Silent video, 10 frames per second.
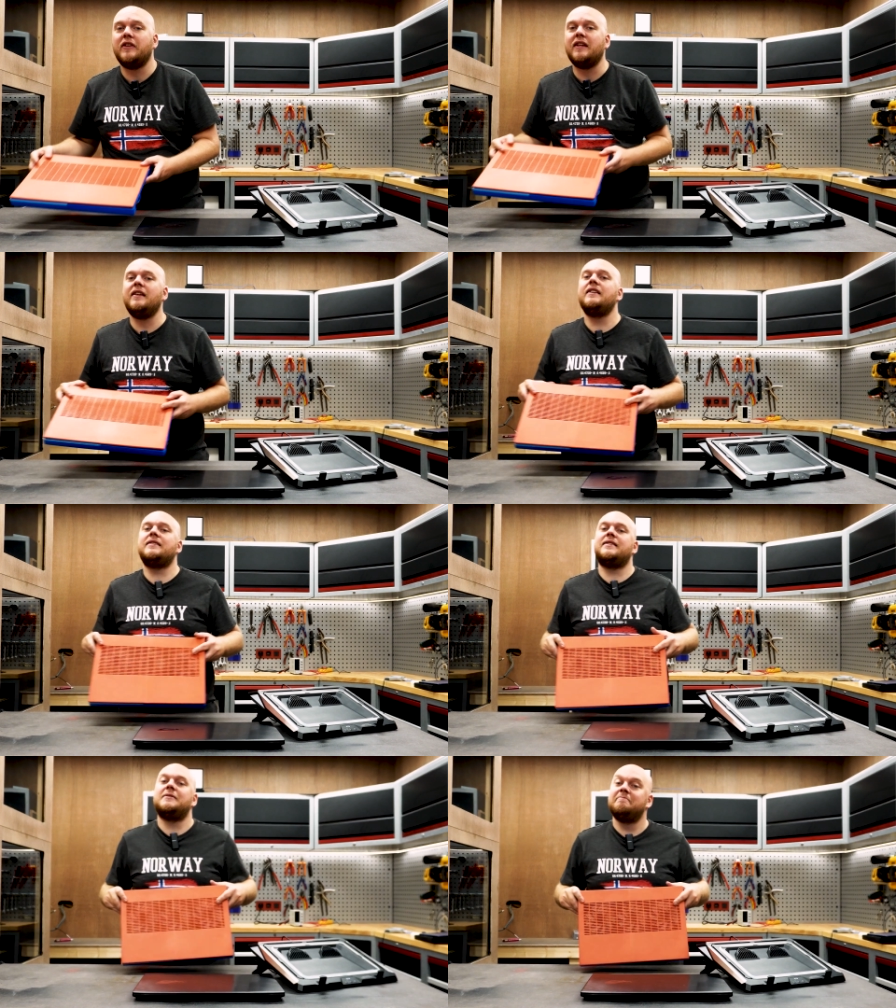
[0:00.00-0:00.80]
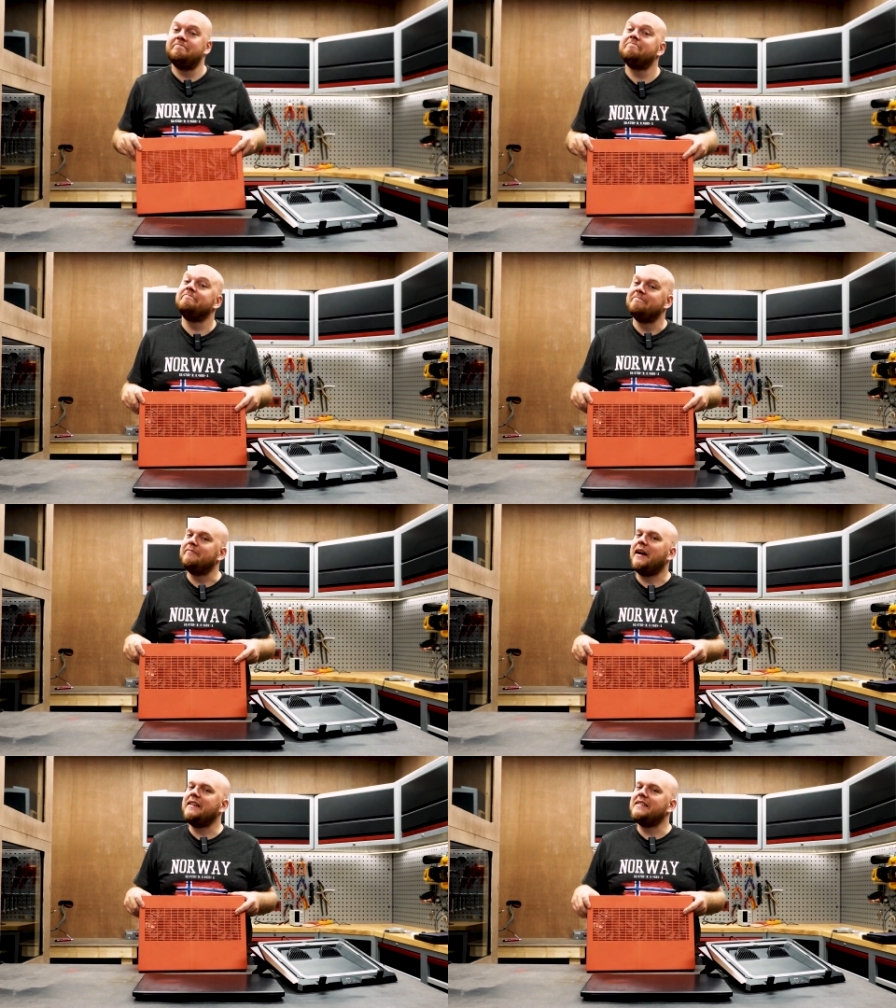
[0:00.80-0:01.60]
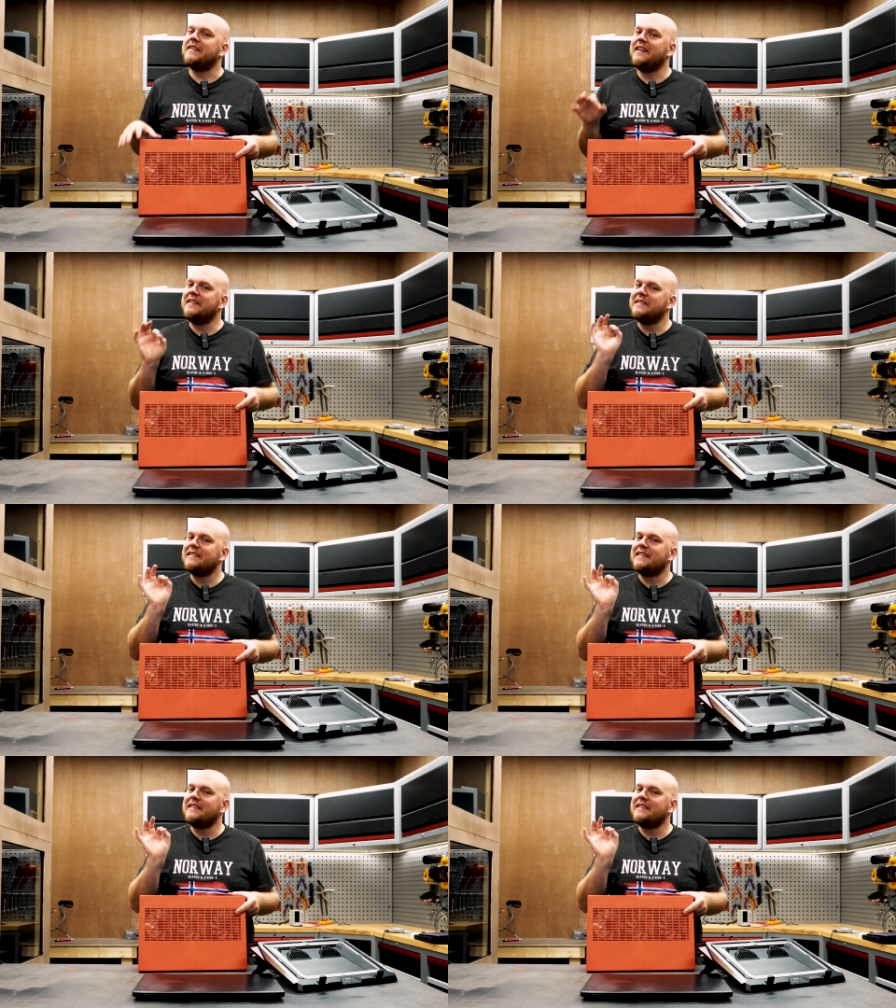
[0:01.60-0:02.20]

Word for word: the ease, my design.